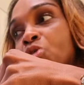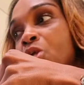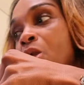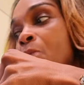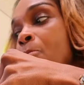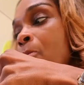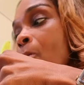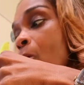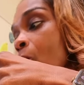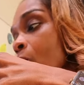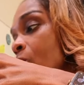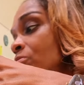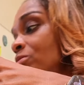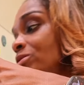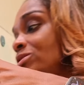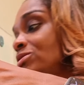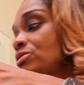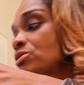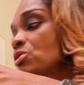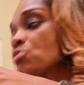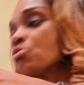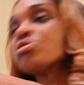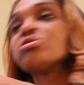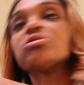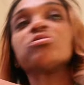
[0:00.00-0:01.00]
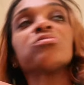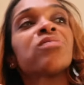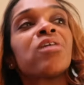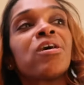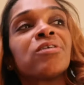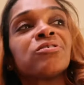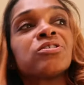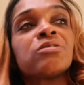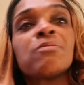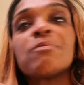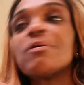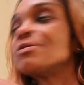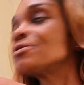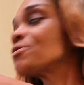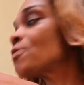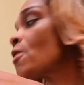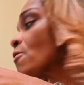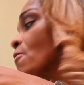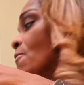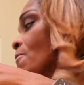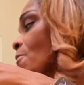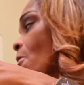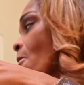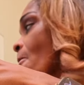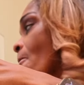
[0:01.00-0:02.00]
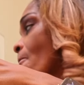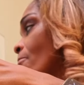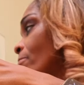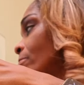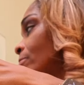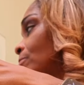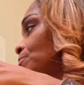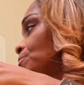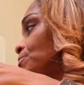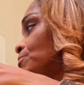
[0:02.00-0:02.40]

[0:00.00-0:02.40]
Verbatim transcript: I'm probably gonna. When's the last time I ate Taco Bell?